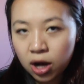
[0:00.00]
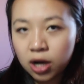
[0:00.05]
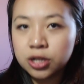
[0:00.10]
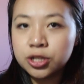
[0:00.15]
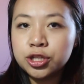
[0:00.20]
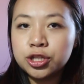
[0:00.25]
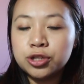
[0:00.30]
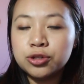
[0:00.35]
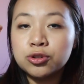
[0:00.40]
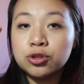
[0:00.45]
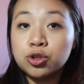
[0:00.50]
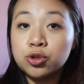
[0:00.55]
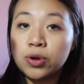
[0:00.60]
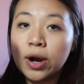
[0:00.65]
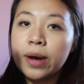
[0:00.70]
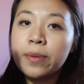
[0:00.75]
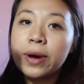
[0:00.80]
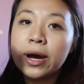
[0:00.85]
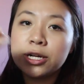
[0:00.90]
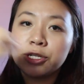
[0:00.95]
onto your
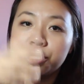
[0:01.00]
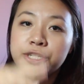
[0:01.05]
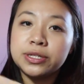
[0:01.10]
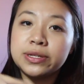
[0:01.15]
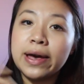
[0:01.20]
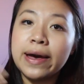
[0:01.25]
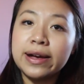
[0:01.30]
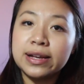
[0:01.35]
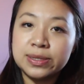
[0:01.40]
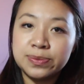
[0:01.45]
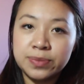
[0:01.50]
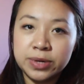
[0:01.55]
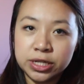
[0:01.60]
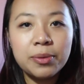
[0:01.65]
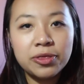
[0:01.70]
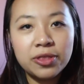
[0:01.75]
dry patches as much.